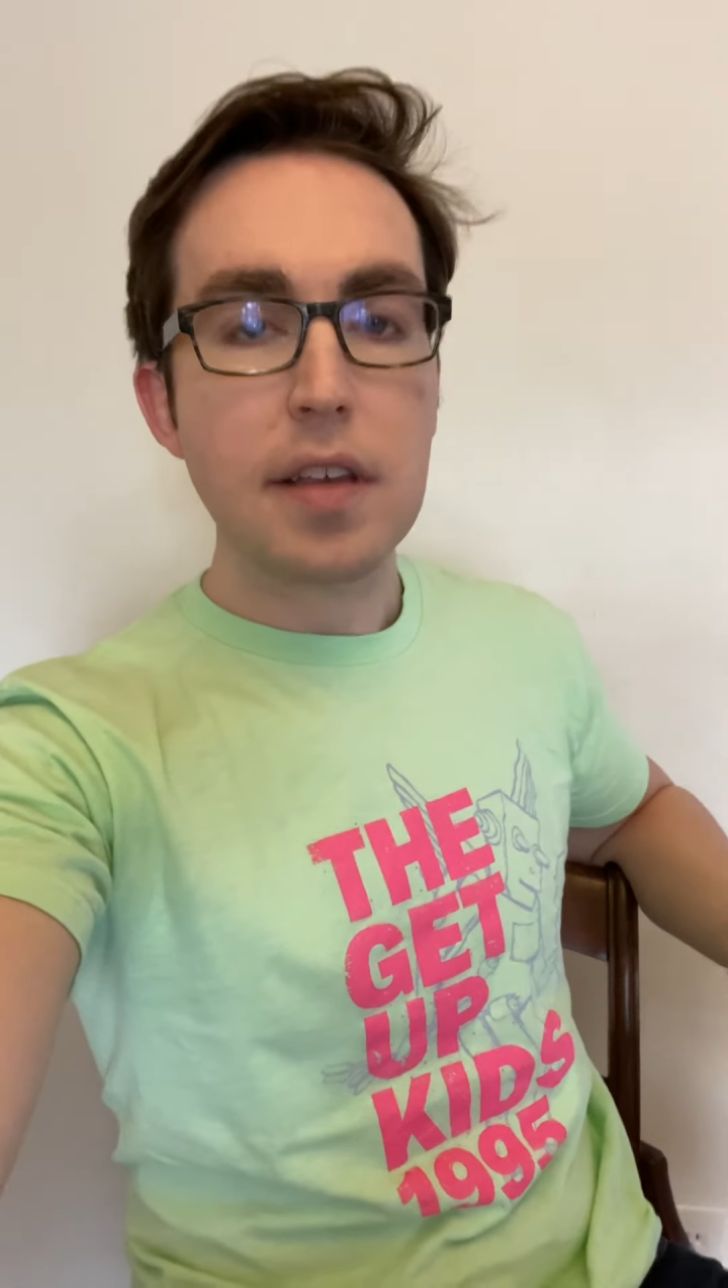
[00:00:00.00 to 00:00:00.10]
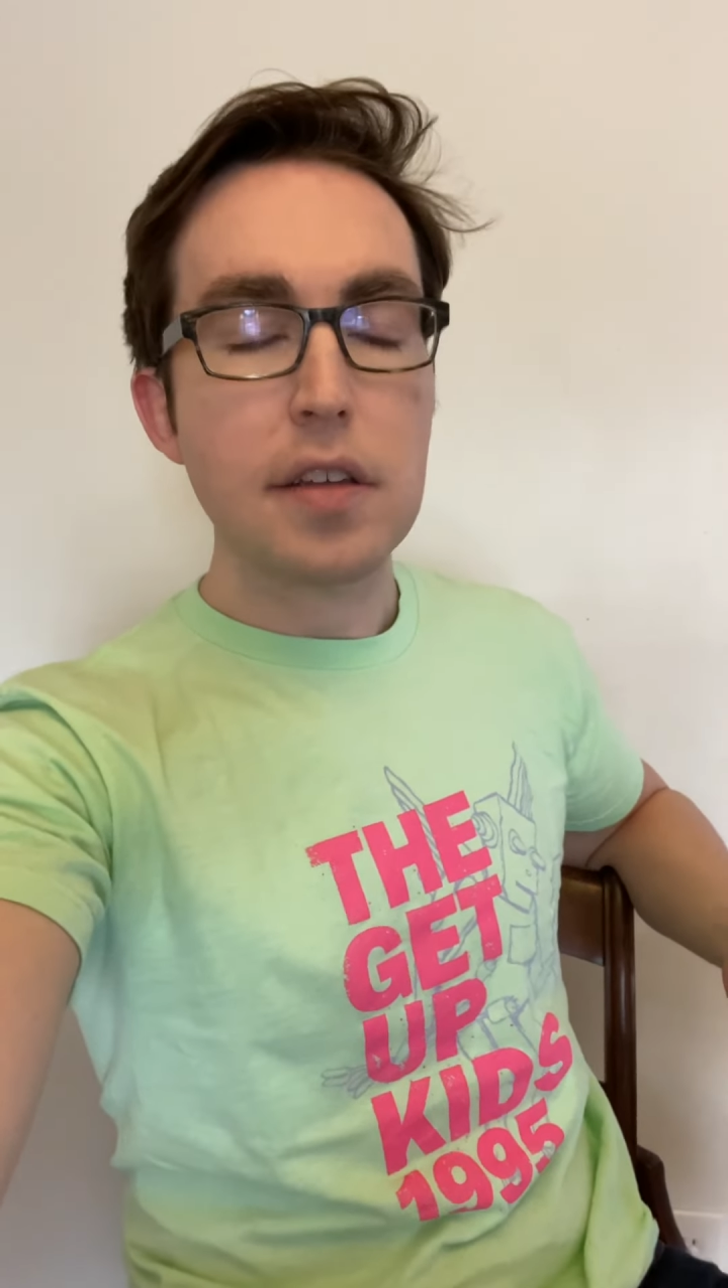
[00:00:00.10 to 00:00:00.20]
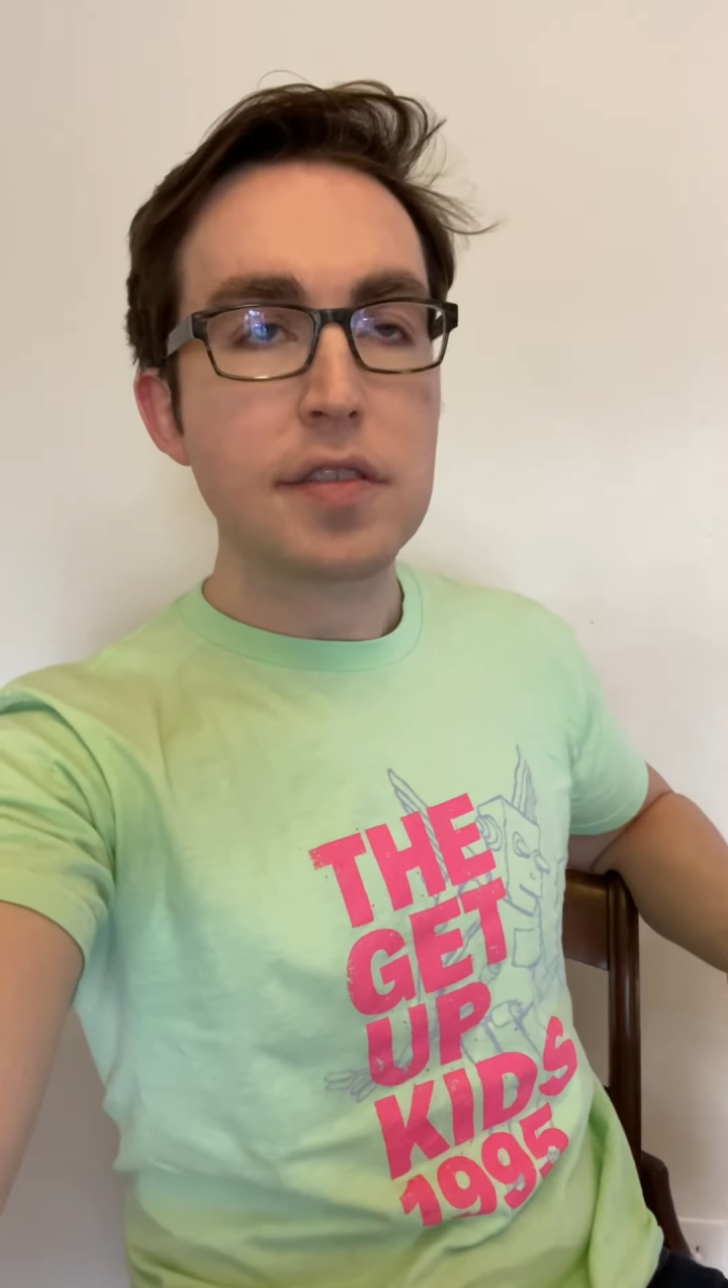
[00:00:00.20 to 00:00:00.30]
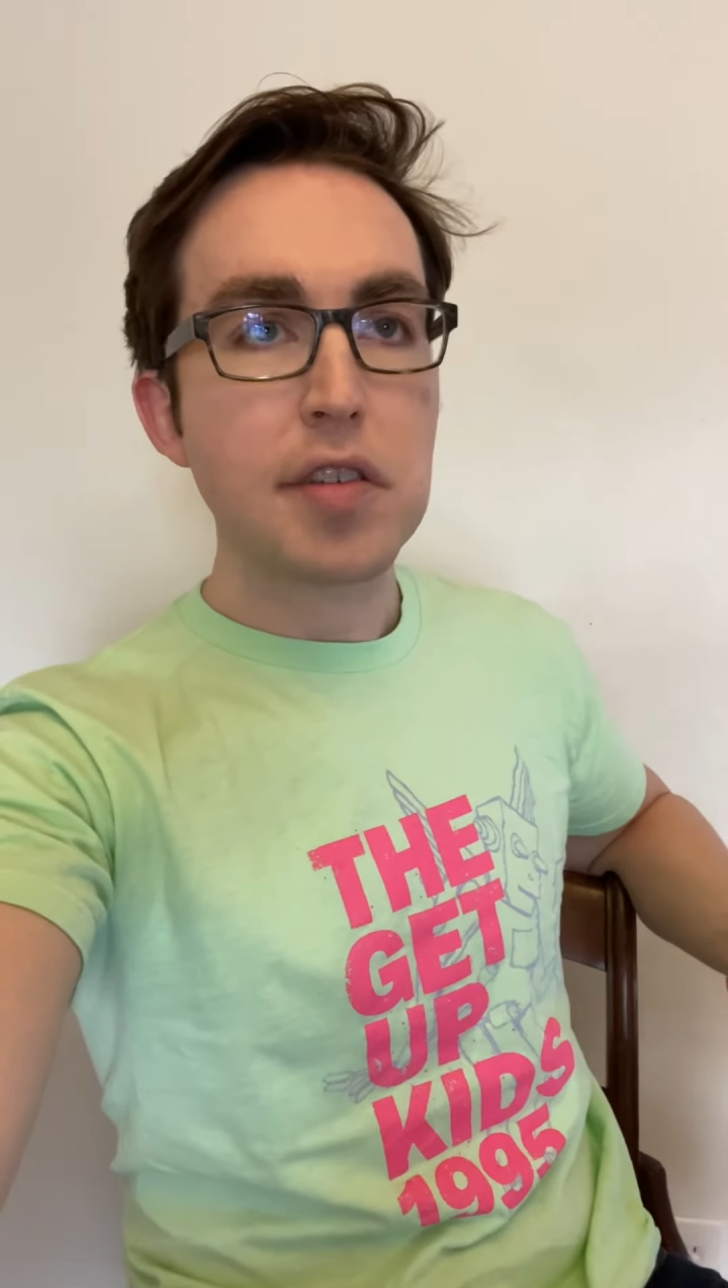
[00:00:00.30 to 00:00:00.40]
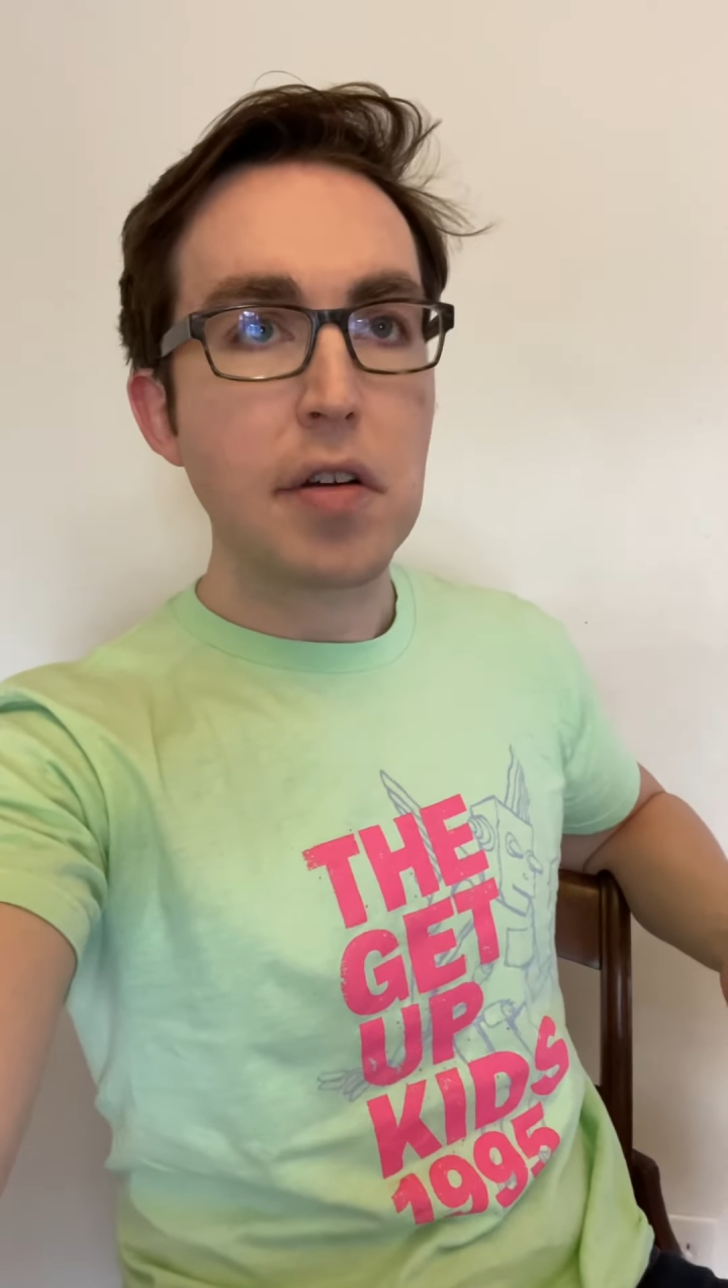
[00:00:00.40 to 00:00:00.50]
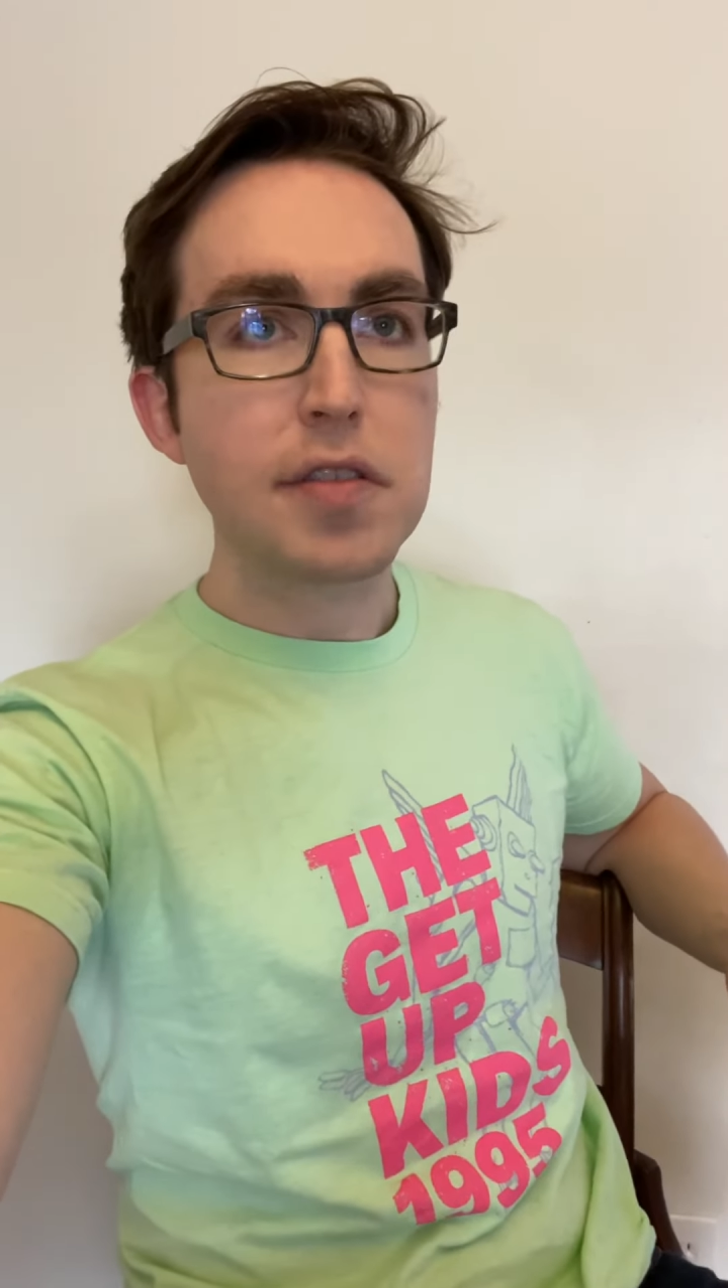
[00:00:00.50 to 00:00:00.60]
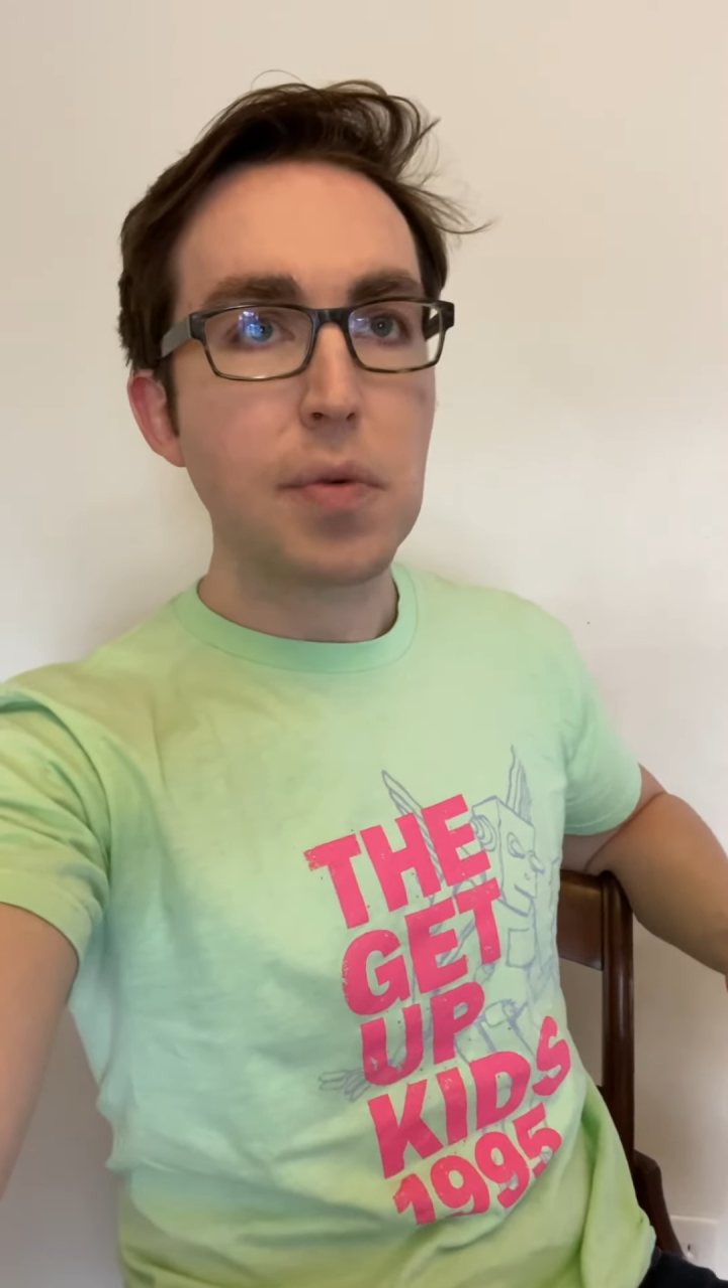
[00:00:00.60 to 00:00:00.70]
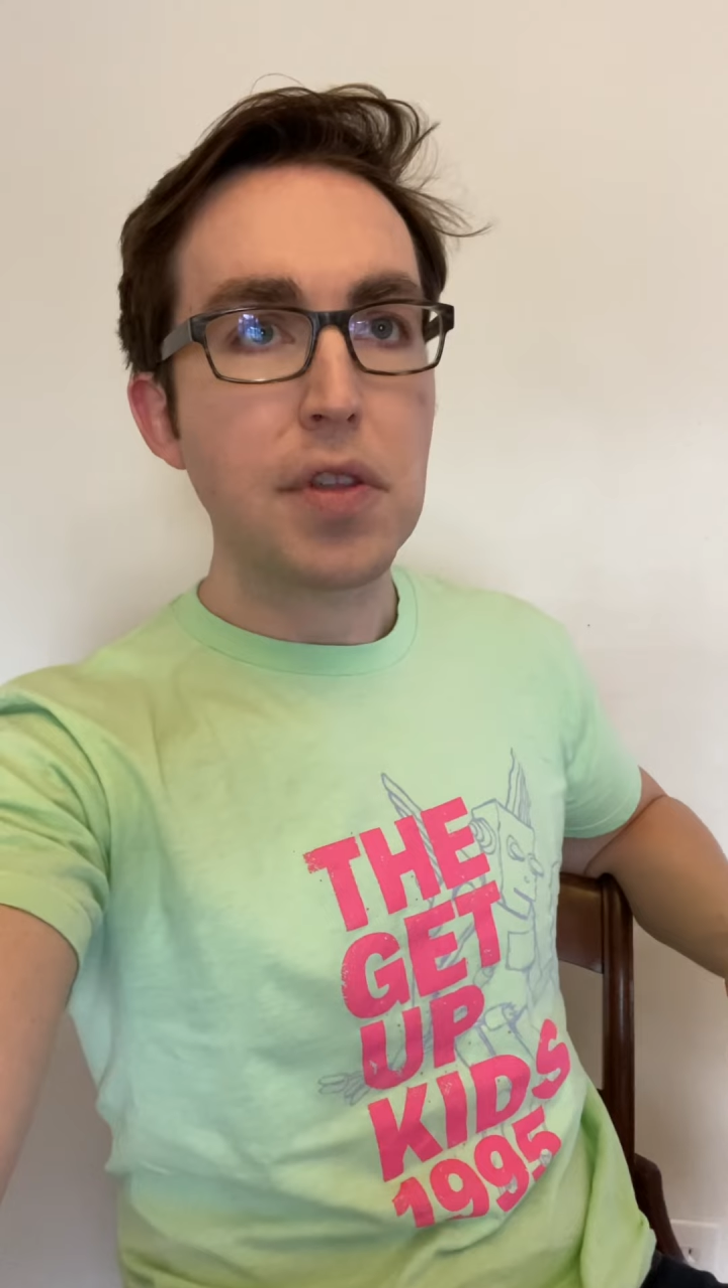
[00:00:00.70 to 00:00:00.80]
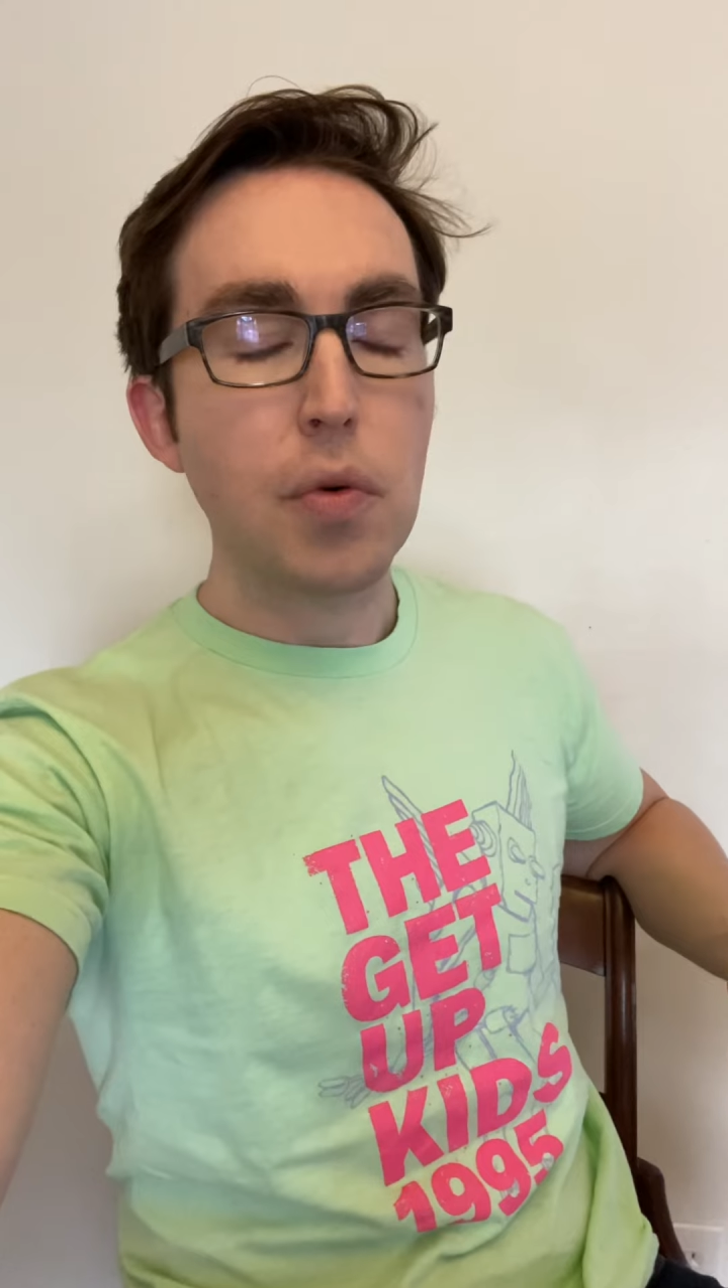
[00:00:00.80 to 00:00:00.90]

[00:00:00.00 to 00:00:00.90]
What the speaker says: It starts with